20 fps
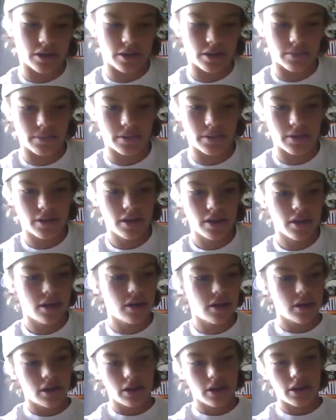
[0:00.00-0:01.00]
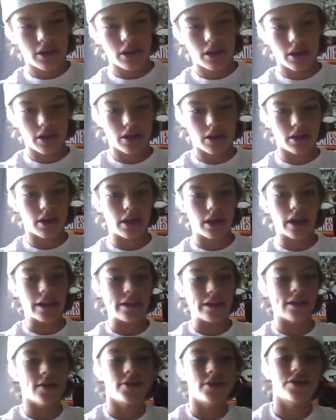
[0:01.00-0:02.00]
up uh,
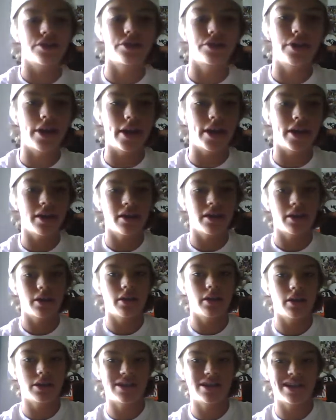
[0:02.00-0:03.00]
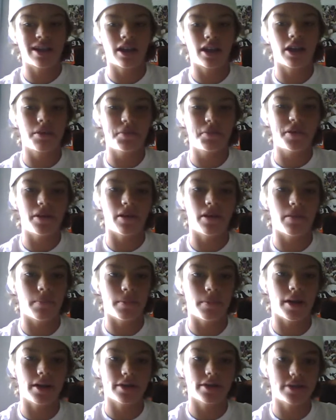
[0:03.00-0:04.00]
yesterday. It's not gonna be an
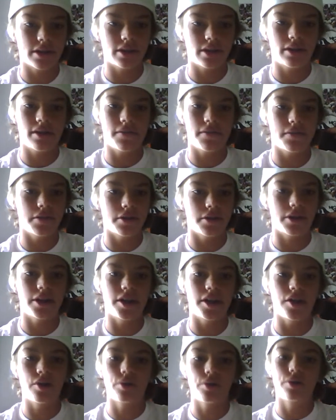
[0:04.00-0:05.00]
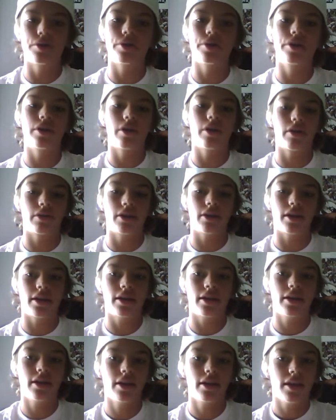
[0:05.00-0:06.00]
unboxing, even though I did order it
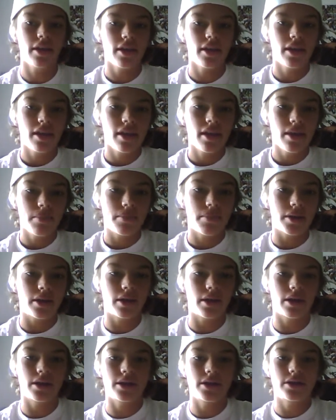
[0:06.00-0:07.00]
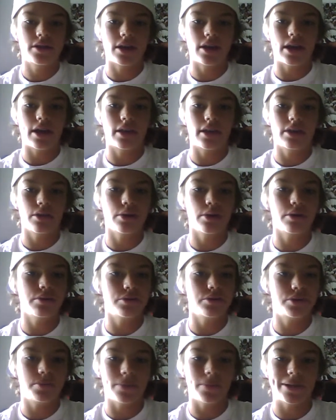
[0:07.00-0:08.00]
online, because I thought it
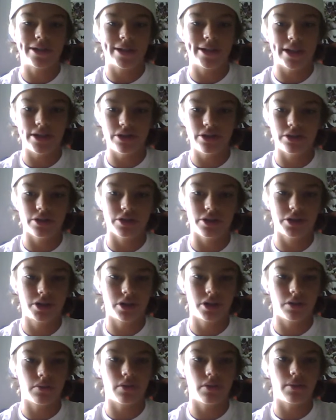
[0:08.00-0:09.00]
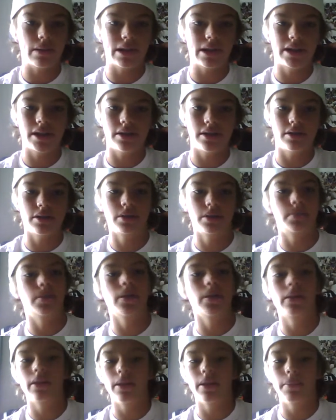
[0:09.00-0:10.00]
was my sister's, one of my sister's
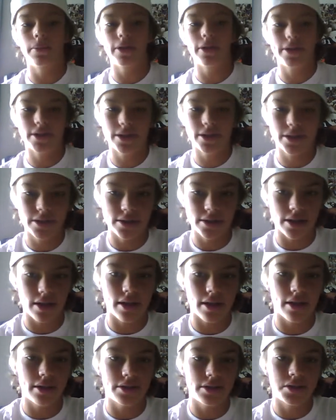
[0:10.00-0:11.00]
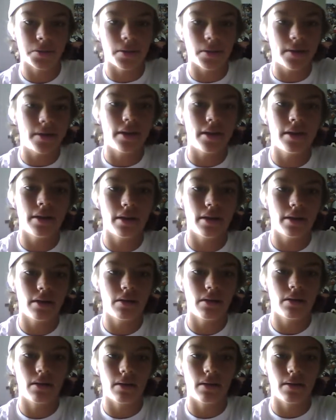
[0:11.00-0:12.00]
birthday presents, and so I didn't
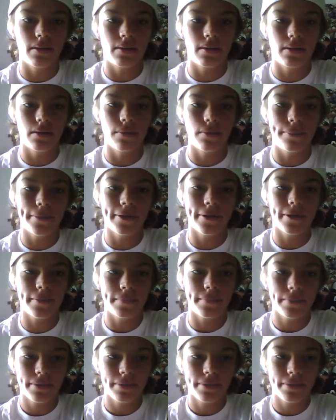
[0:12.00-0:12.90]
uh, open it.